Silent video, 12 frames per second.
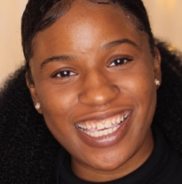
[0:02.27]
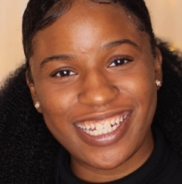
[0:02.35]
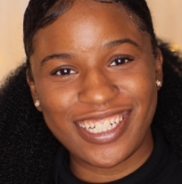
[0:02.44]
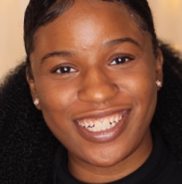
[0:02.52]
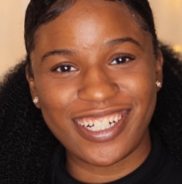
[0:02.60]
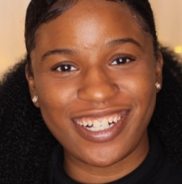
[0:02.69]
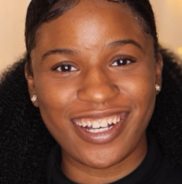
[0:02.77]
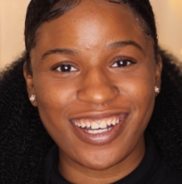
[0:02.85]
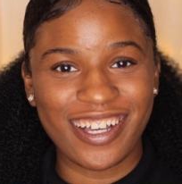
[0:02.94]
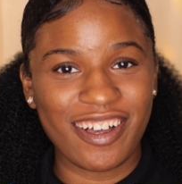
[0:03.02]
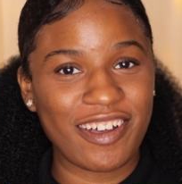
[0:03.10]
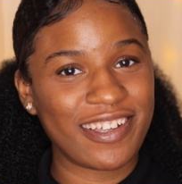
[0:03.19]
It's your
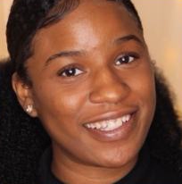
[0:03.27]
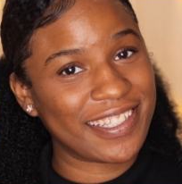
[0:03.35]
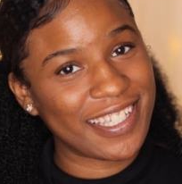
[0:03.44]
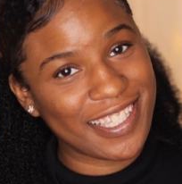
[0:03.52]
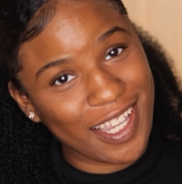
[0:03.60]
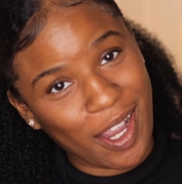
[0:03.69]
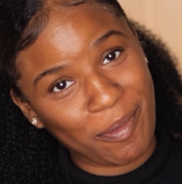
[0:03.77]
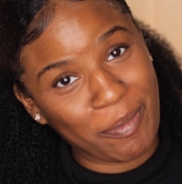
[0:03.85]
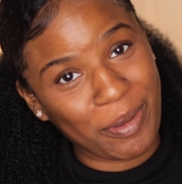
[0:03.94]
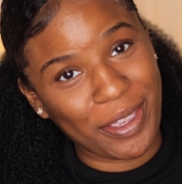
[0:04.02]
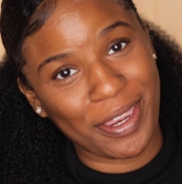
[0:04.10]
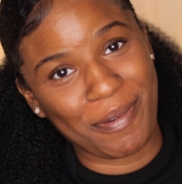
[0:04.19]
girl, Desirable
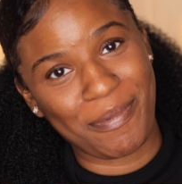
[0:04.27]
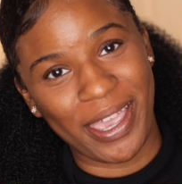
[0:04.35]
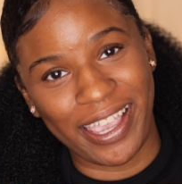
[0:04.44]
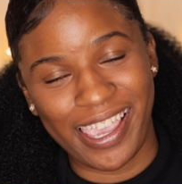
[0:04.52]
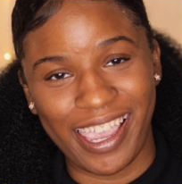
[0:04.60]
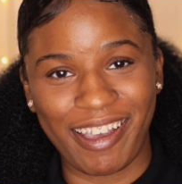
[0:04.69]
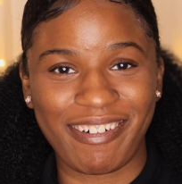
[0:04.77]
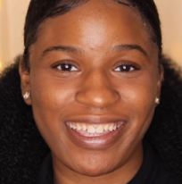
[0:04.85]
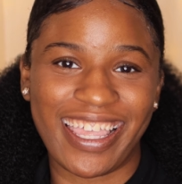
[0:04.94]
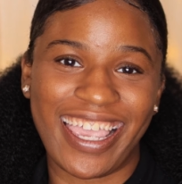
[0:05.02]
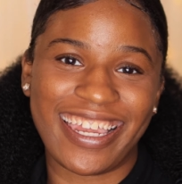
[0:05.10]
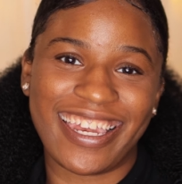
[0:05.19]
Beauty, back here
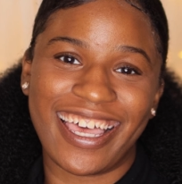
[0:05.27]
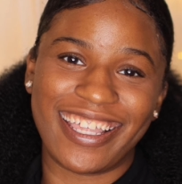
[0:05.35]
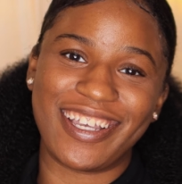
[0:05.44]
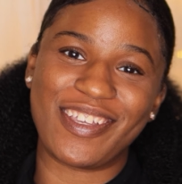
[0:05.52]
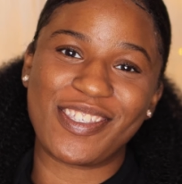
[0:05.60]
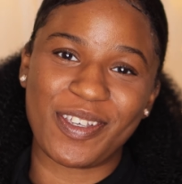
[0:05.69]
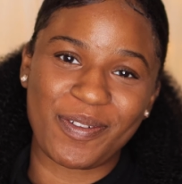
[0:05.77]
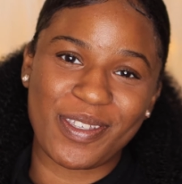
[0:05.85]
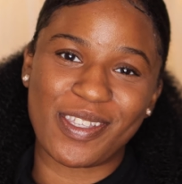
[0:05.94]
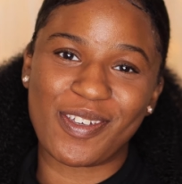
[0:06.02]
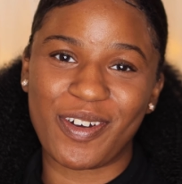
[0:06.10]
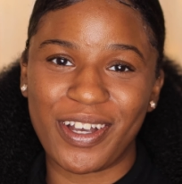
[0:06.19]
with another YouTube
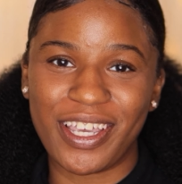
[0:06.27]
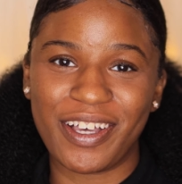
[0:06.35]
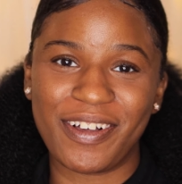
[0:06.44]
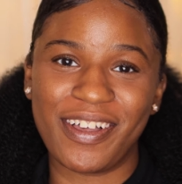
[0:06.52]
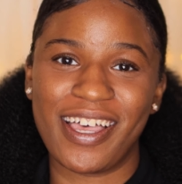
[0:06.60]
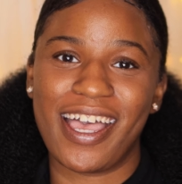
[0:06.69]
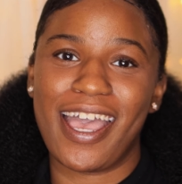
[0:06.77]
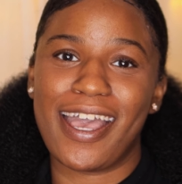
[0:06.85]
tutorial.